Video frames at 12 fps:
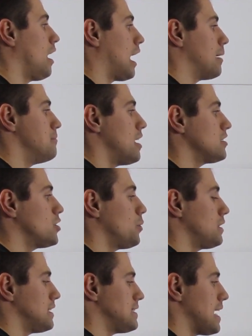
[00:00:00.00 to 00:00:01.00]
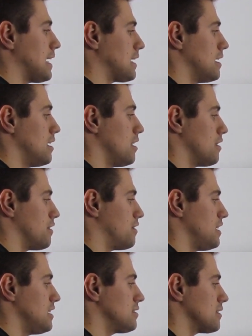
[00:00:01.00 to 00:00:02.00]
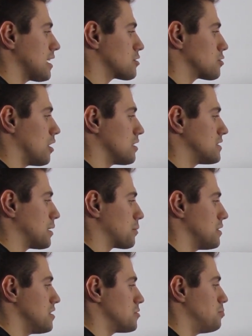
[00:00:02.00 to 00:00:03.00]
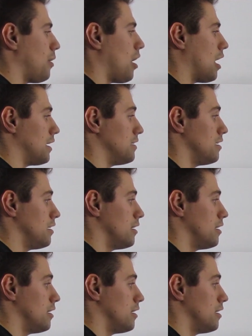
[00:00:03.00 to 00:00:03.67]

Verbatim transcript: I'm then going to take these electrons that were in this bond